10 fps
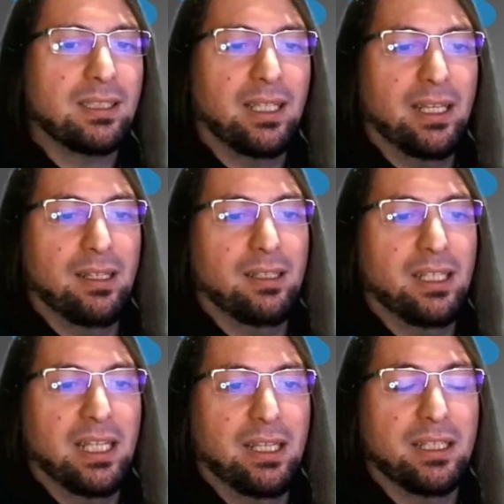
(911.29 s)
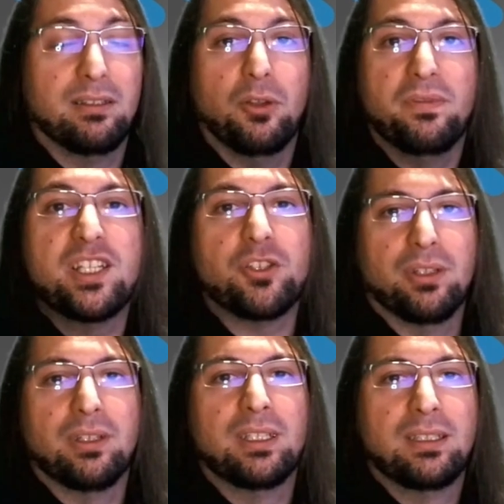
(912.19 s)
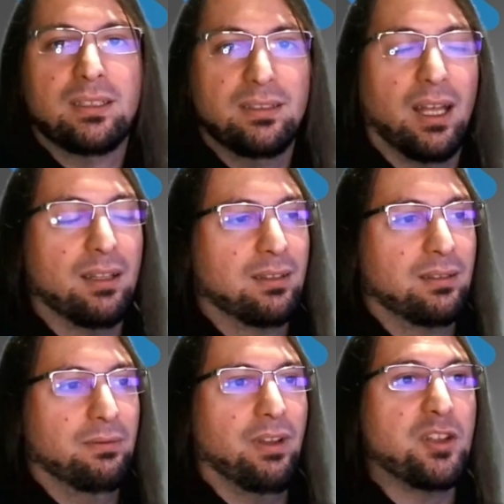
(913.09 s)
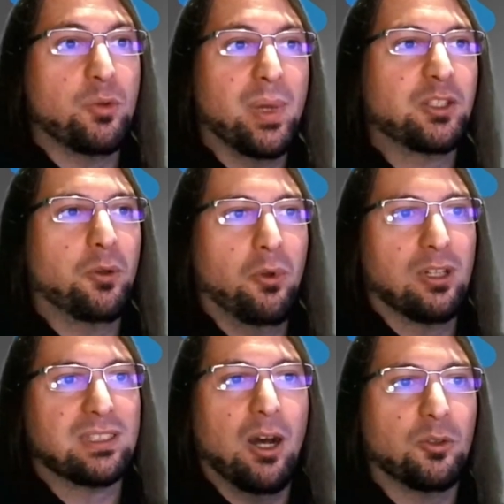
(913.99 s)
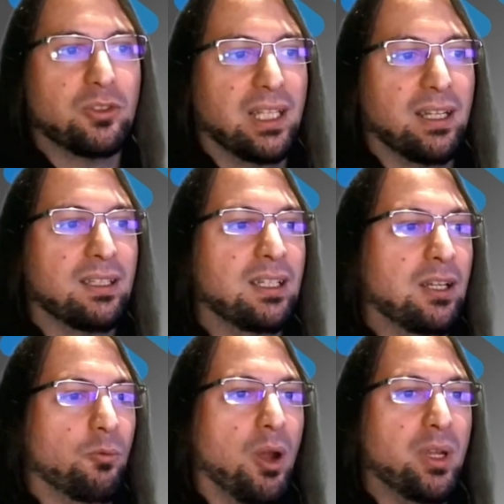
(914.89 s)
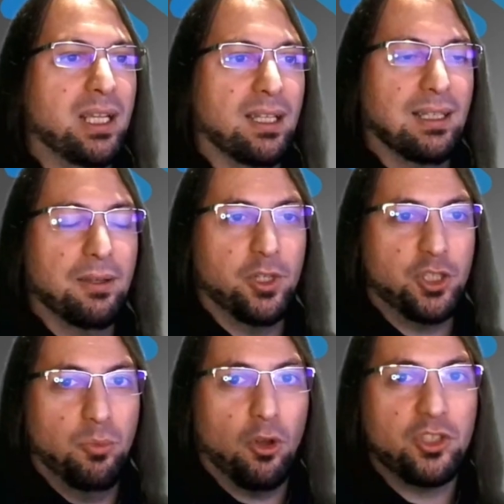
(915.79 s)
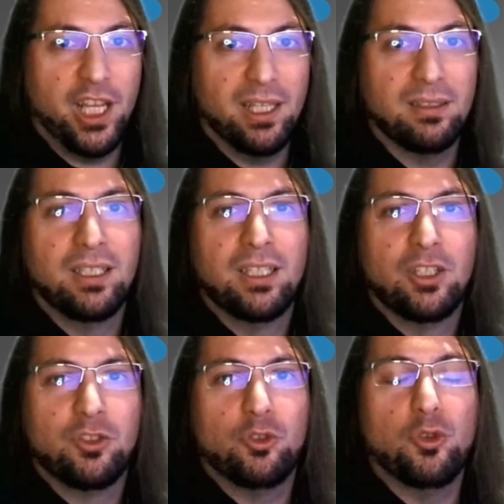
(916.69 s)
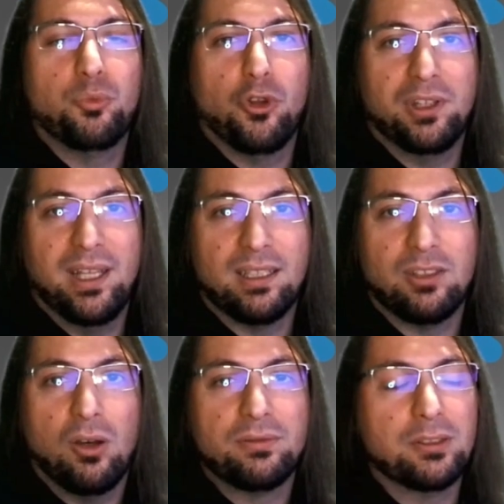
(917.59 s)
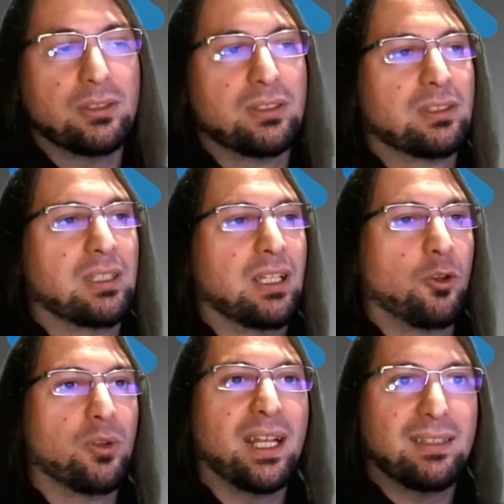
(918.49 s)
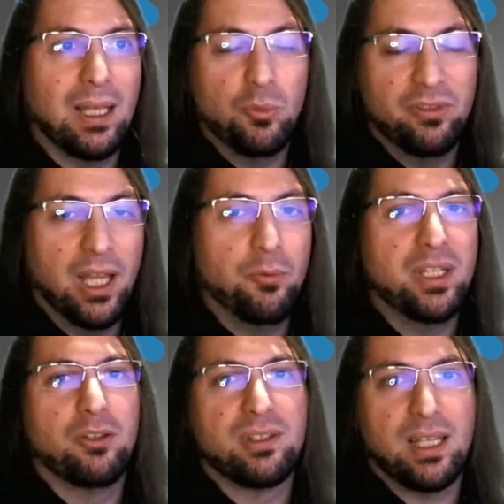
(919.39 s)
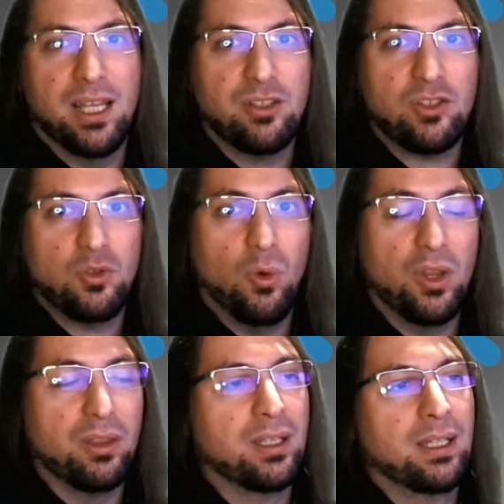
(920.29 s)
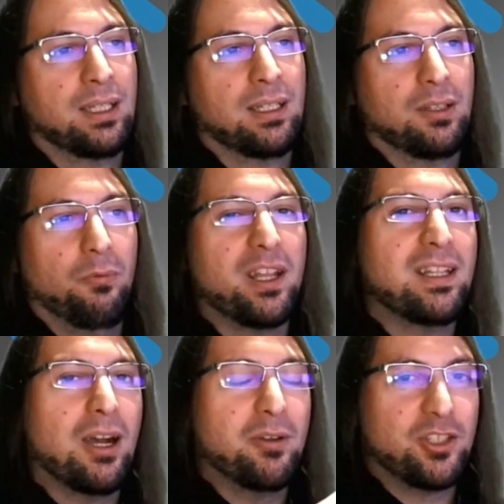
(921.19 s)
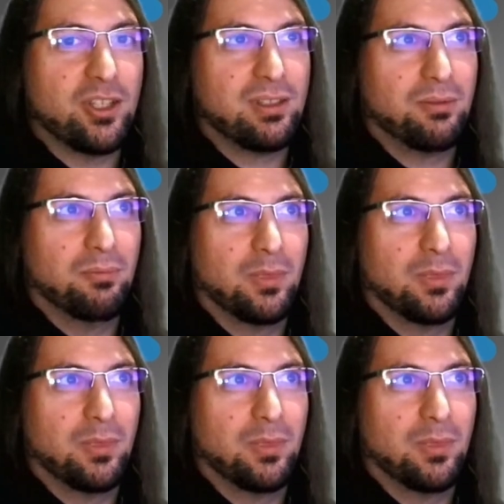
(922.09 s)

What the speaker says: in the vision that there's a better world out there where we can leverage blockchain to protect authors, connect them with their readers, and so on. Right now it's just